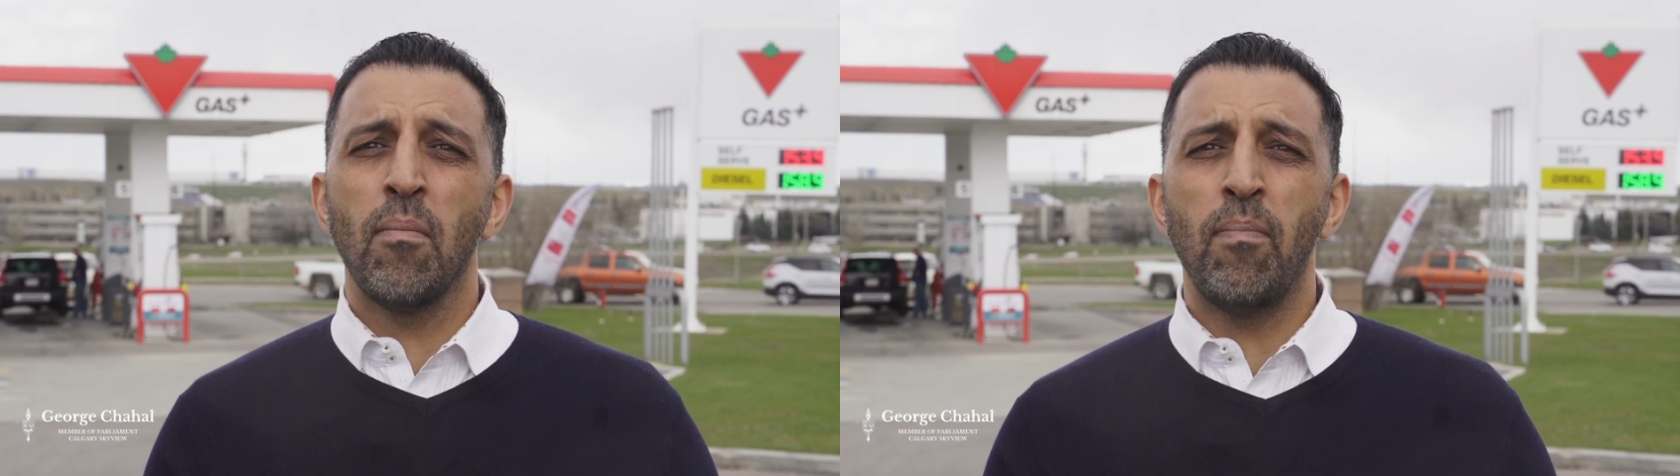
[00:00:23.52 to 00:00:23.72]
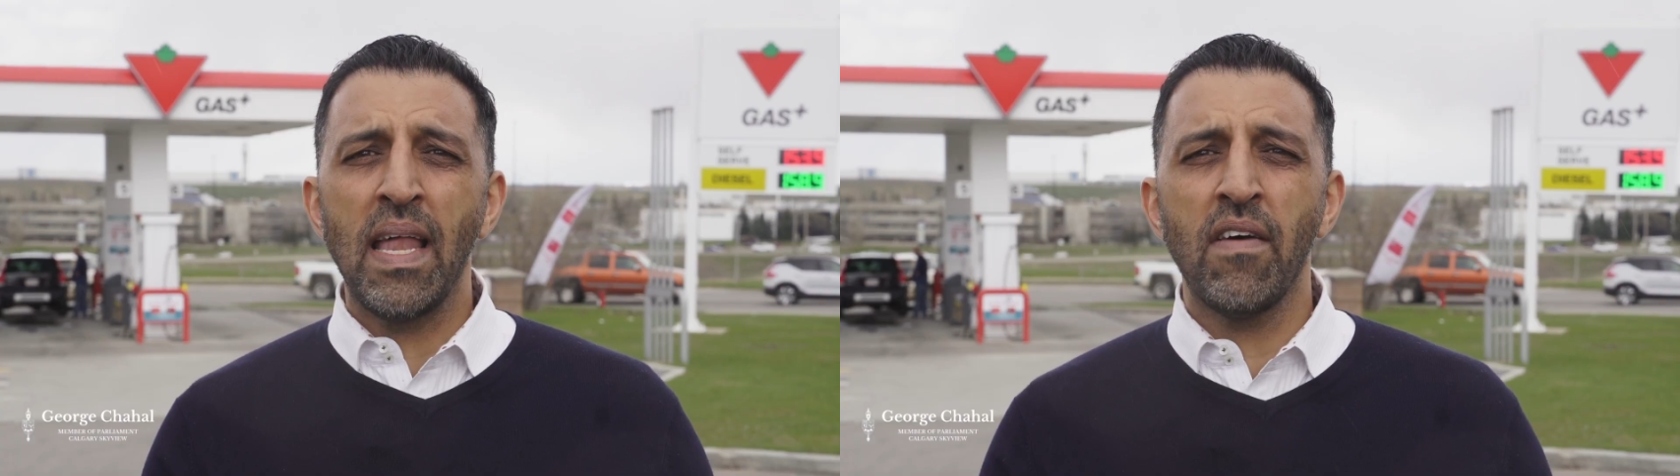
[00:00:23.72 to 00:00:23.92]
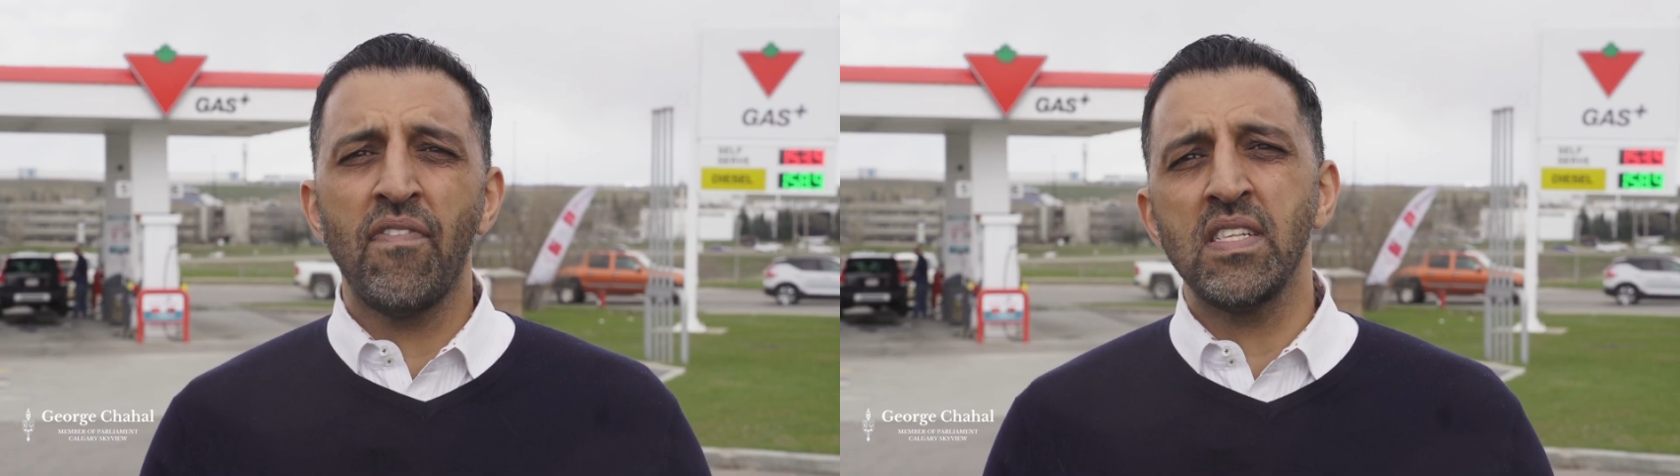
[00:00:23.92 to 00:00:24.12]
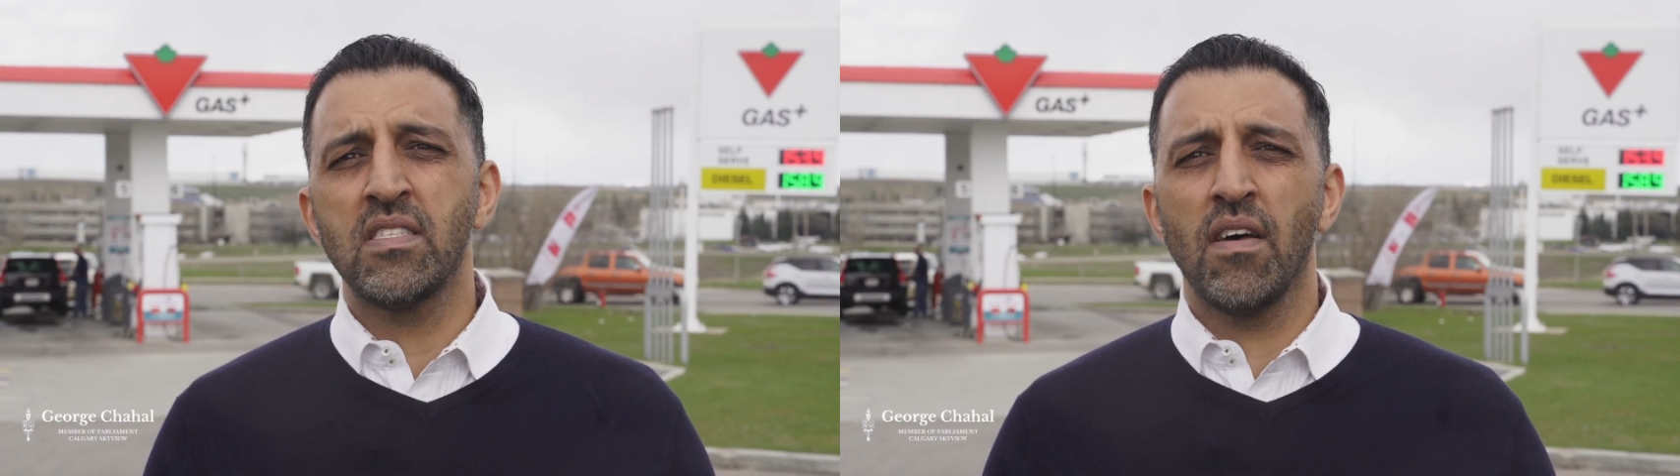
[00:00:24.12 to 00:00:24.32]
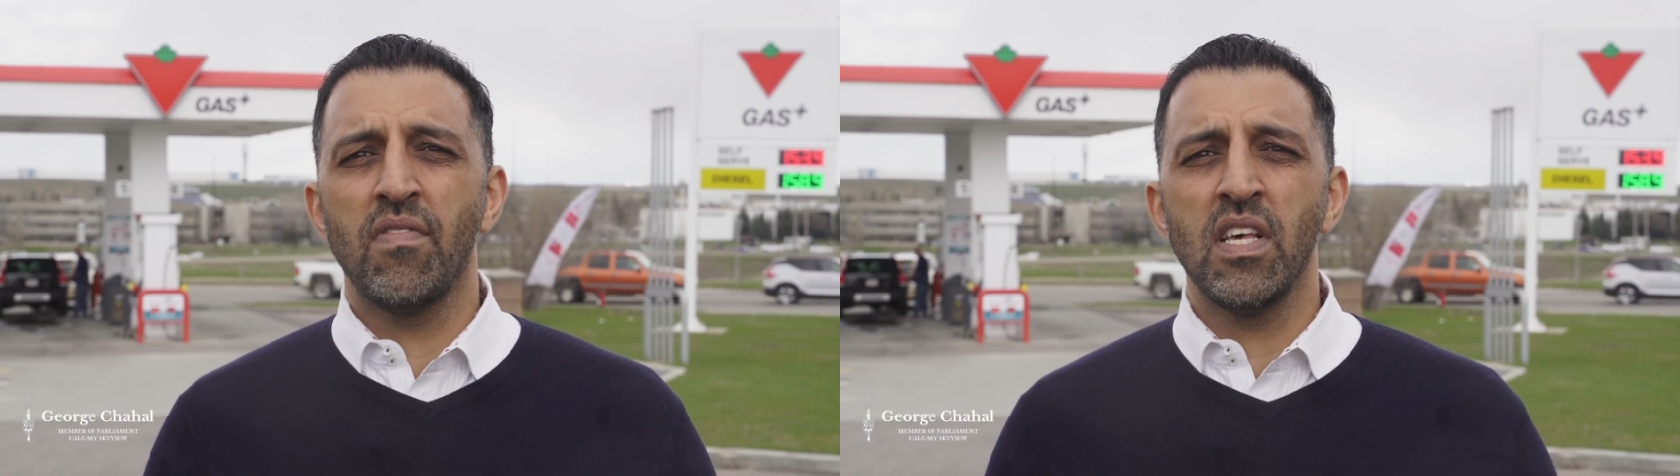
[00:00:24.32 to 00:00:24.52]
the
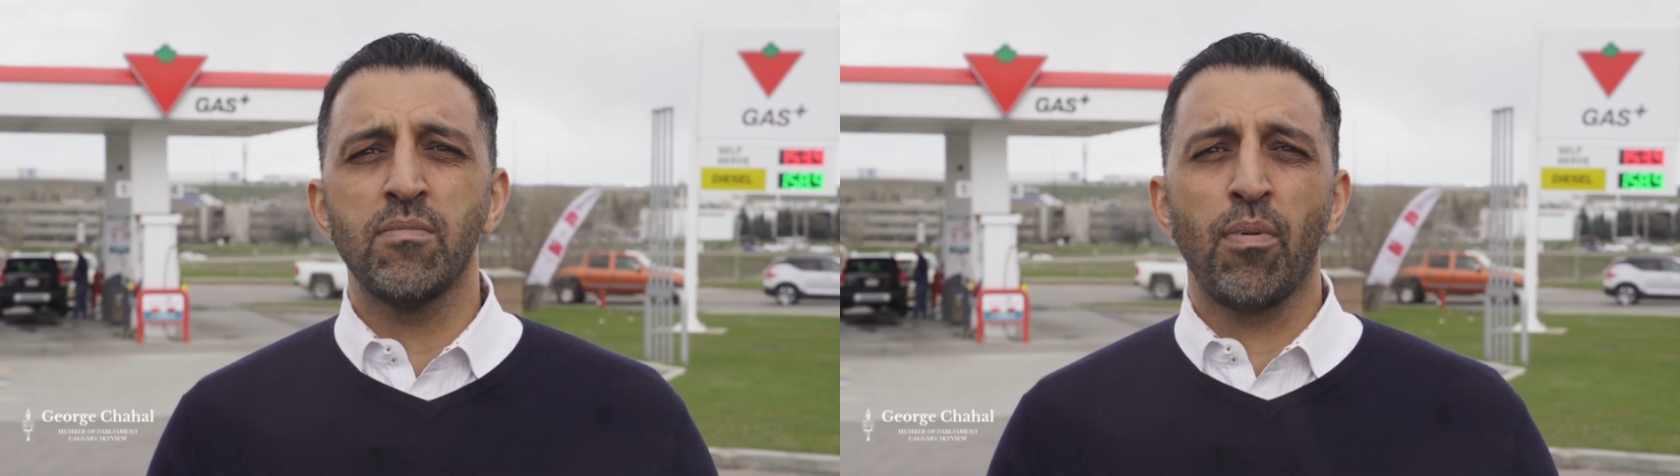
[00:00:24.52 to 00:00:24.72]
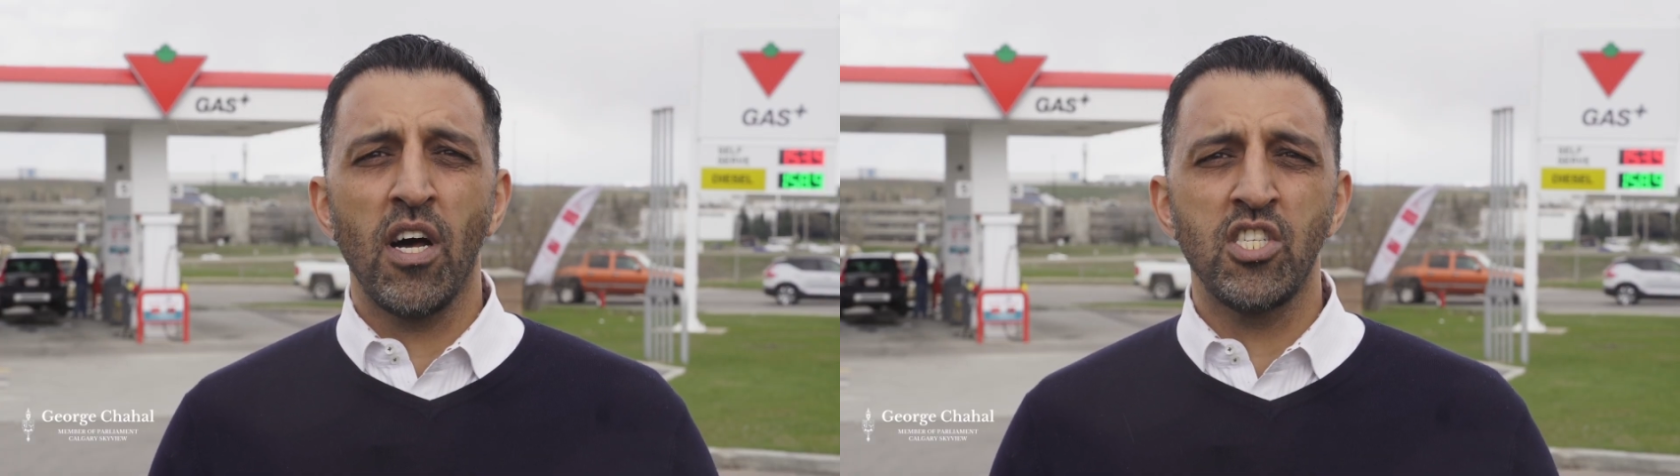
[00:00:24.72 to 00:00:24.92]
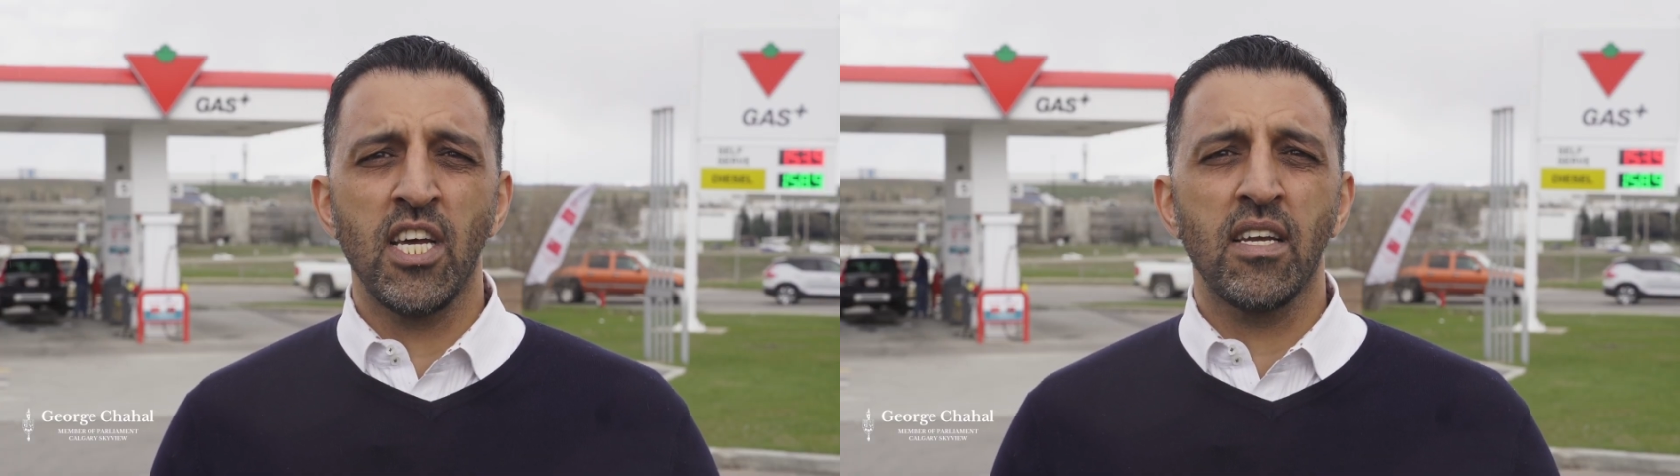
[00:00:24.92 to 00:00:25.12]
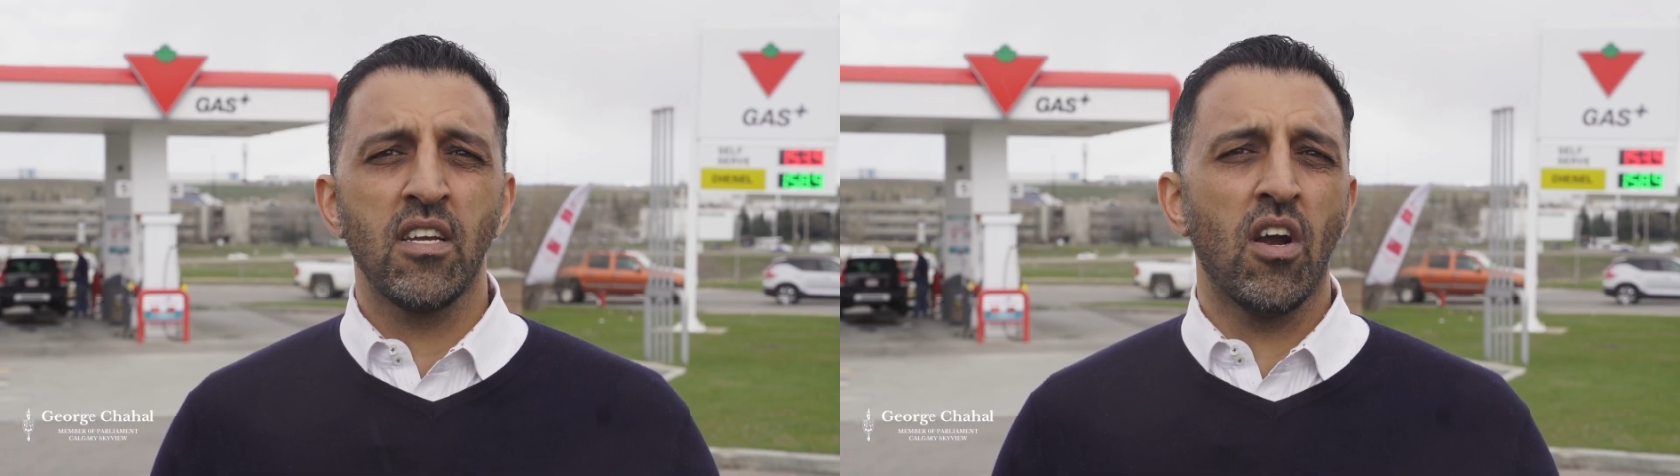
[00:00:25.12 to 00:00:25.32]
benefits of this project